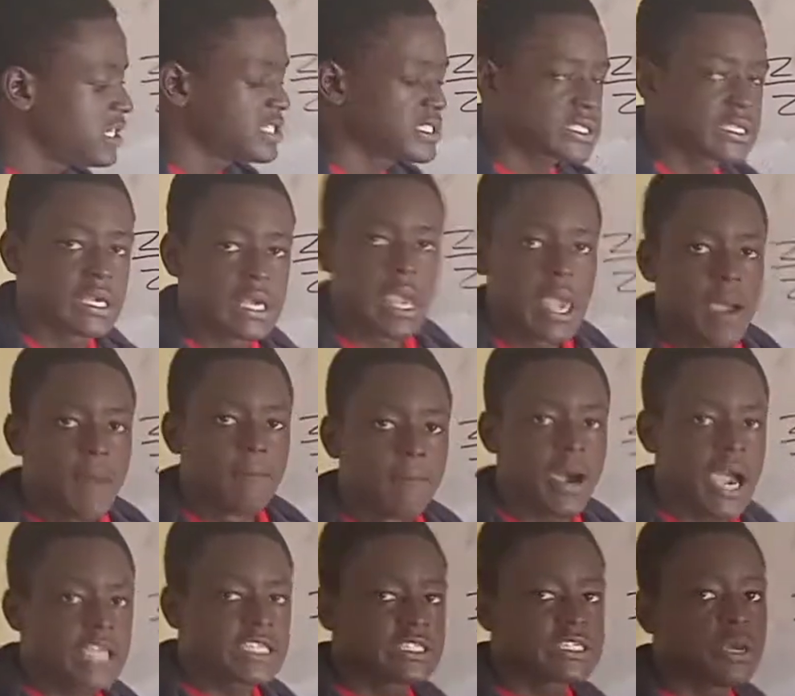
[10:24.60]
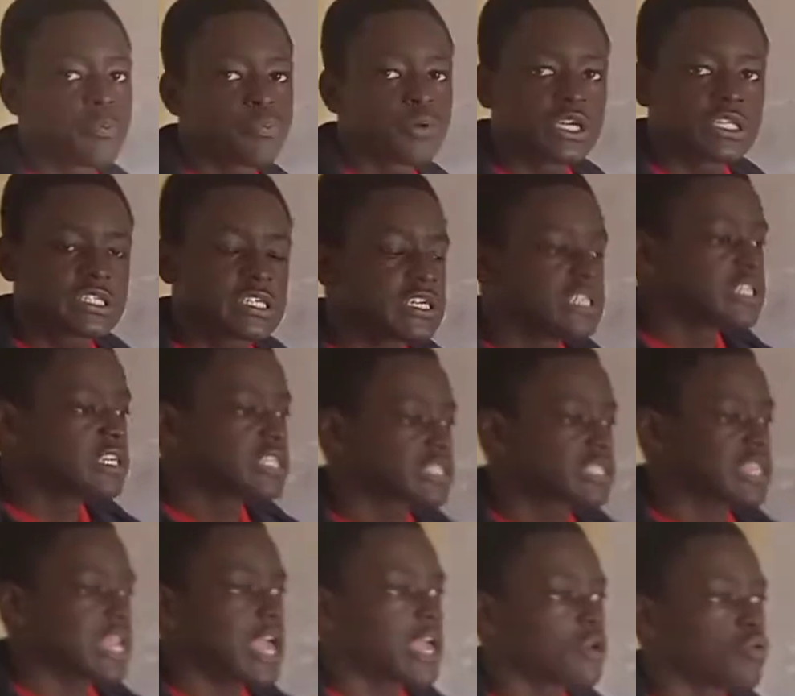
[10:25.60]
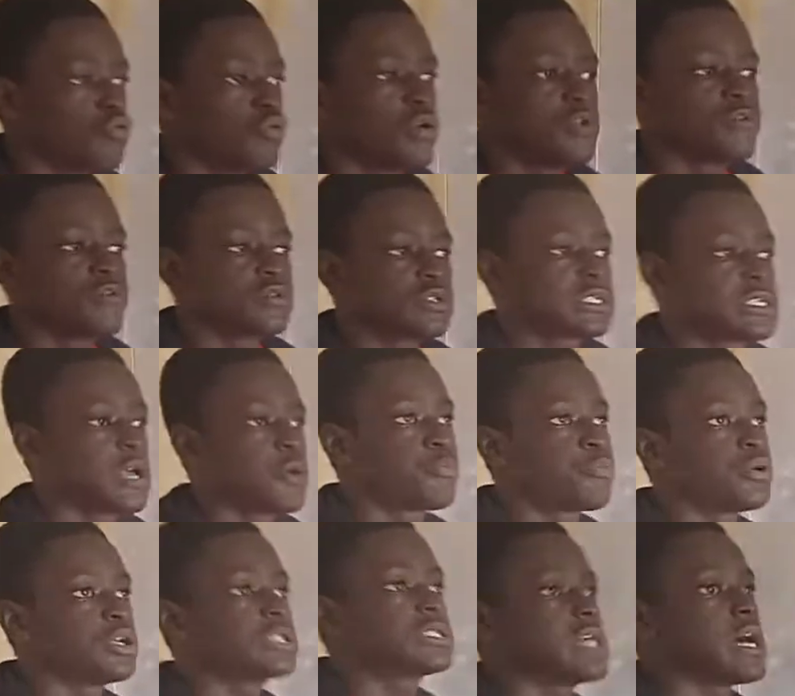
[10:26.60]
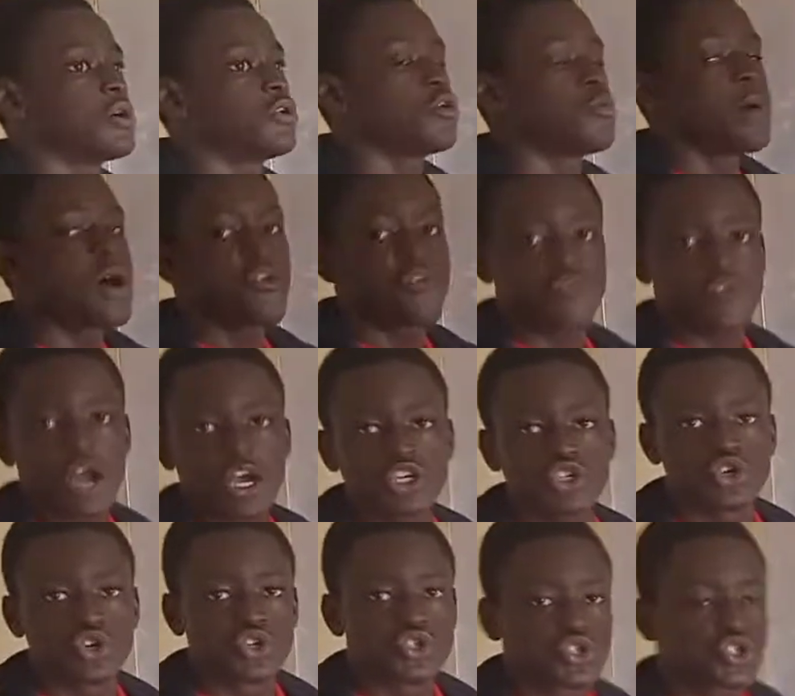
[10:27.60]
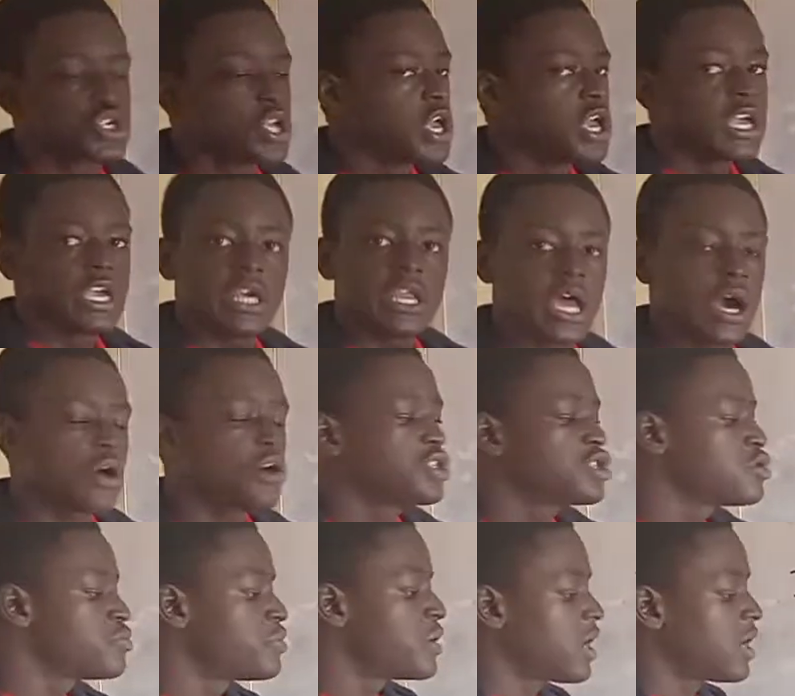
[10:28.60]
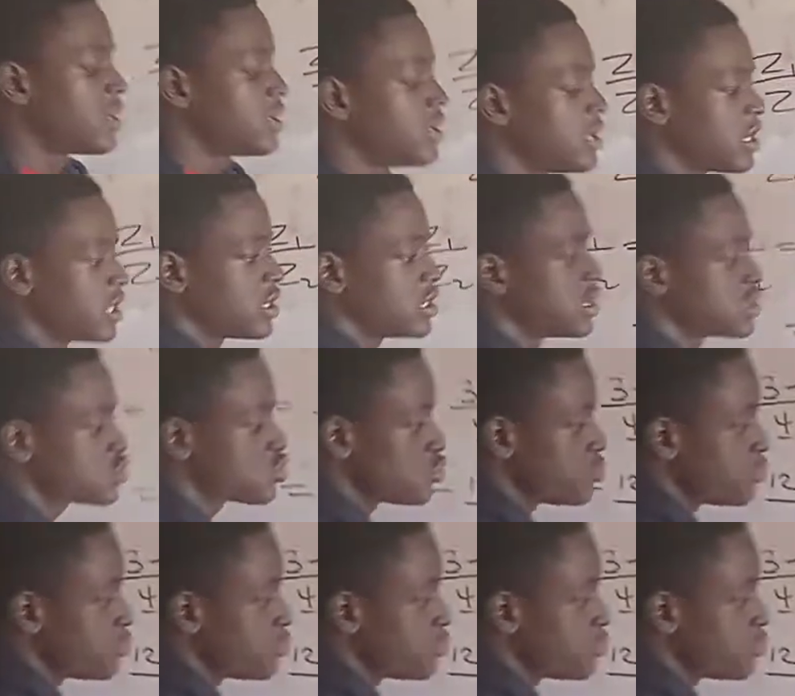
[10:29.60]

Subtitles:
this by separating this like we will separate our normal fractions in our algebra. This